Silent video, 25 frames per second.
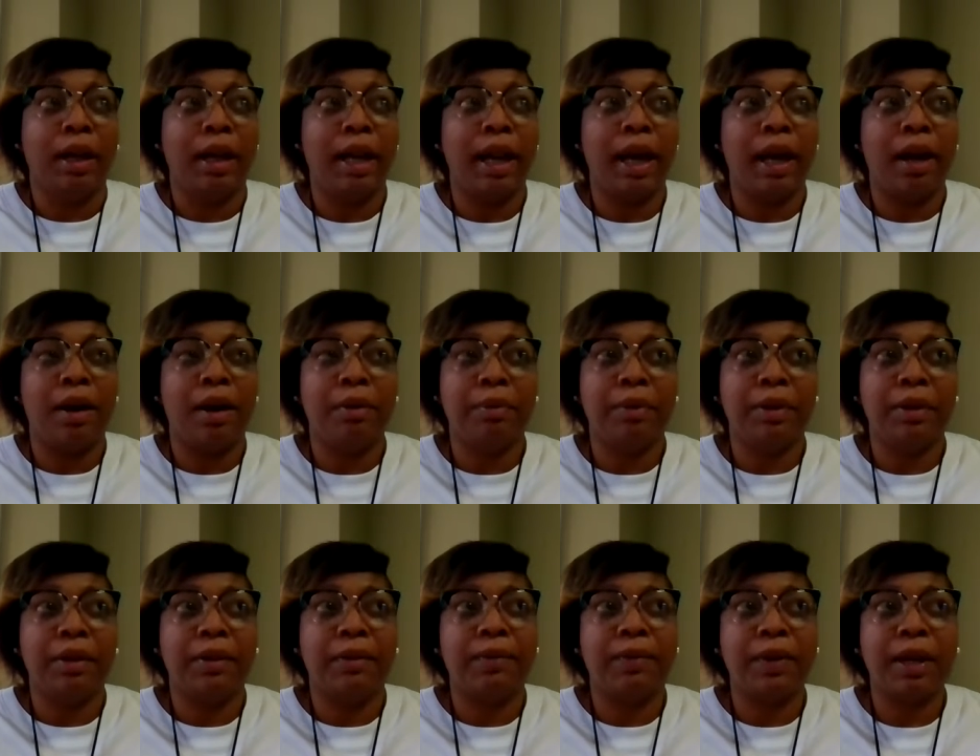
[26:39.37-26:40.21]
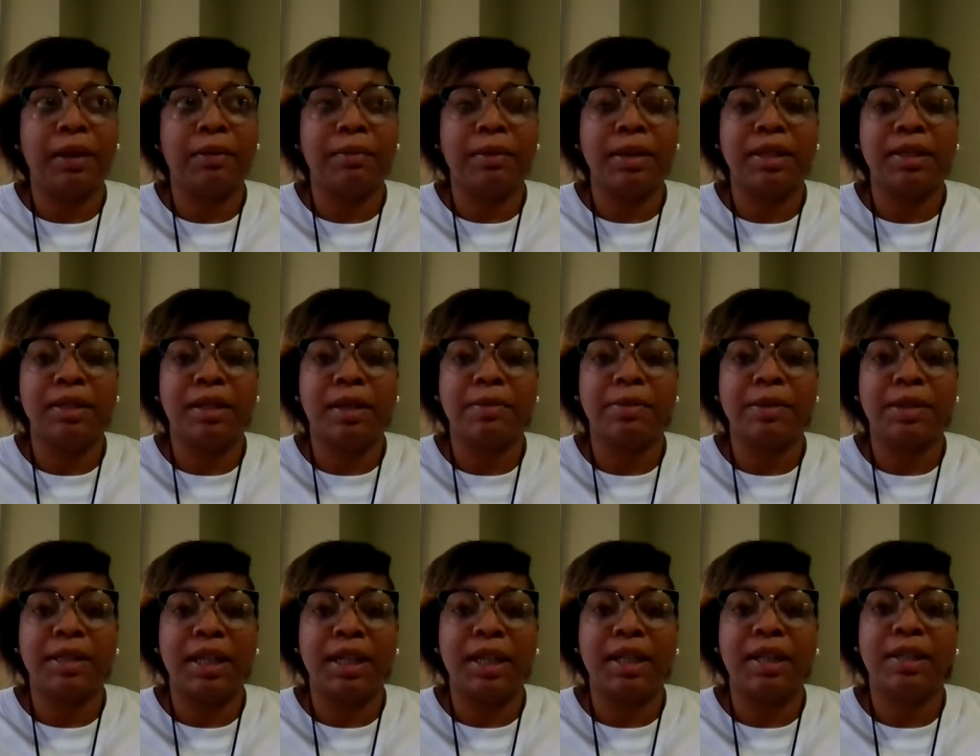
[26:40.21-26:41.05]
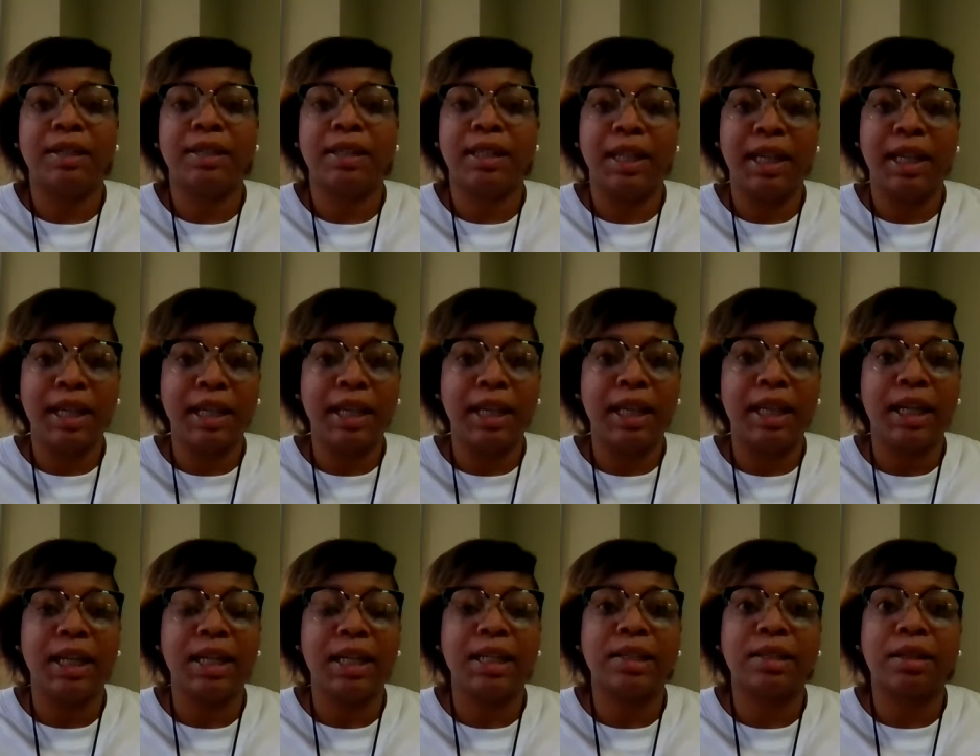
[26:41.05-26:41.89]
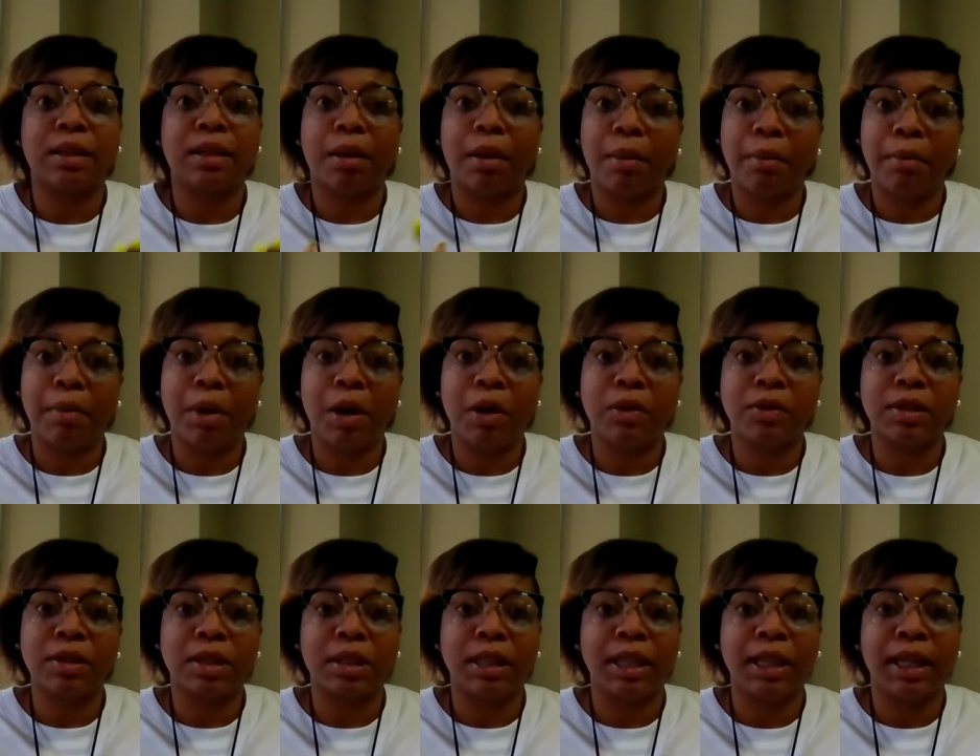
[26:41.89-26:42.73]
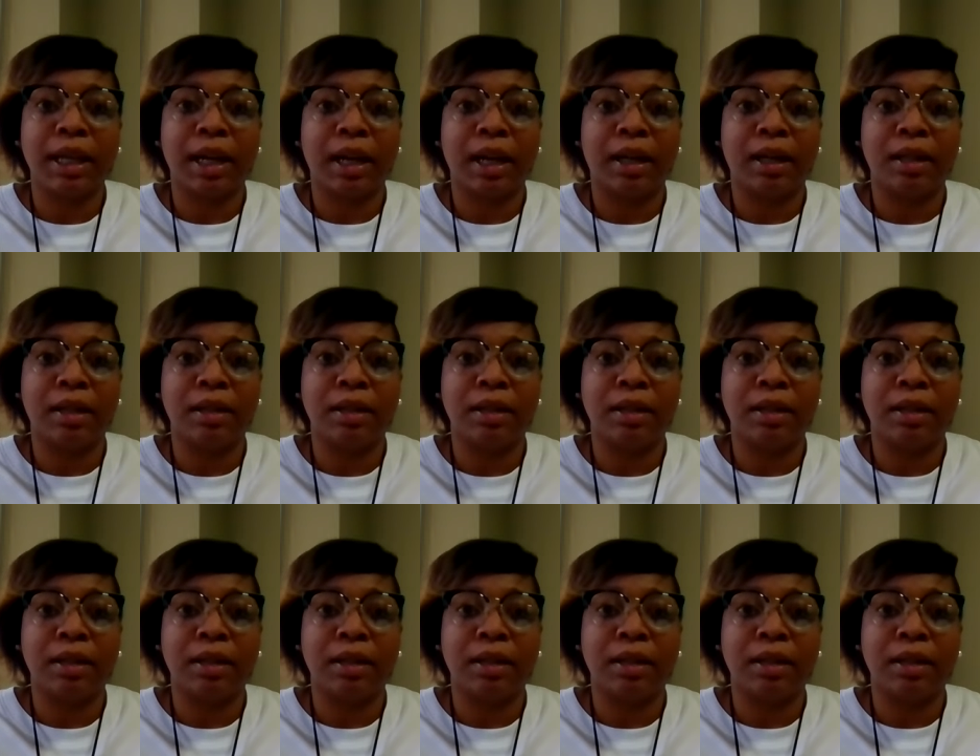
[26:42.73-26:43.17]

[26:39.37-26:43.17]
Now with the families upstairs, it is mostly